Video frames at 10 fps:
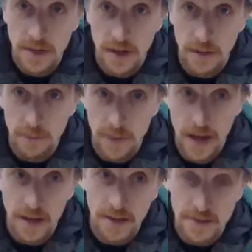um,
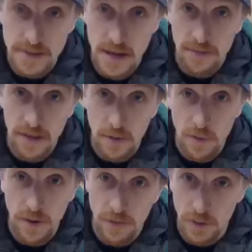that can save a lot of
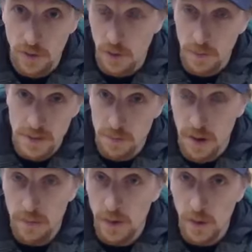weight for the group because you
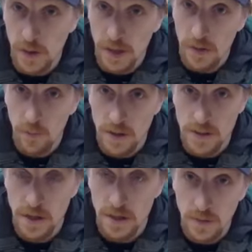probably only need one
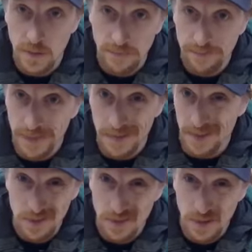toe or maybe
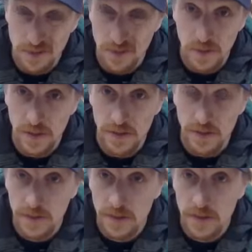two toes, two
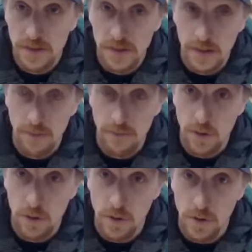heels um, for
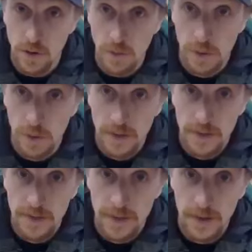the whole group.
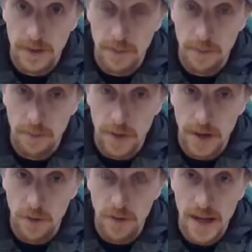Um,
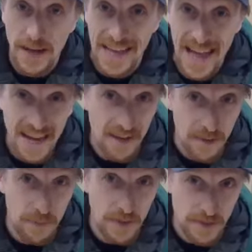I know a lot of guiding
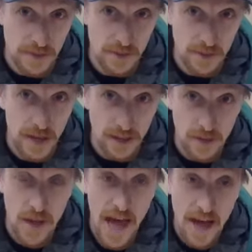companies that do that.
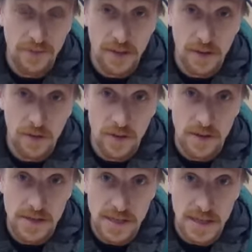Like you have to use
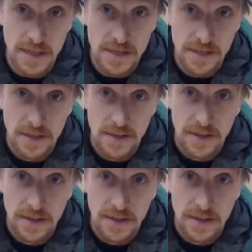their skis